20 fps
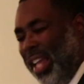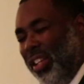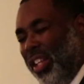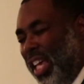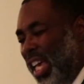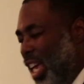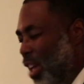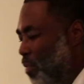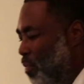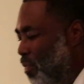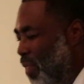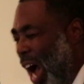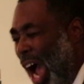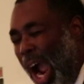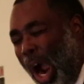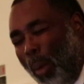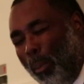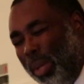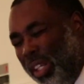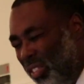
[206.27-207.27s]
and the
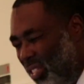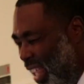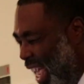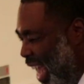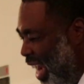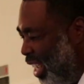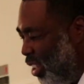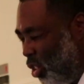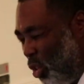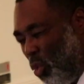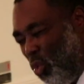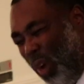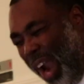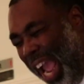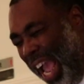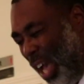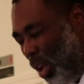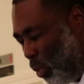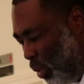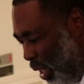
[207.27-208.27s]
environment that is
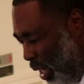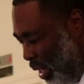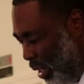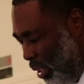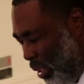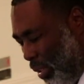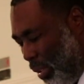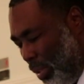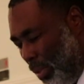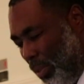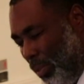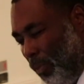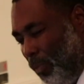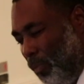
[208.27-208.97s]
around us.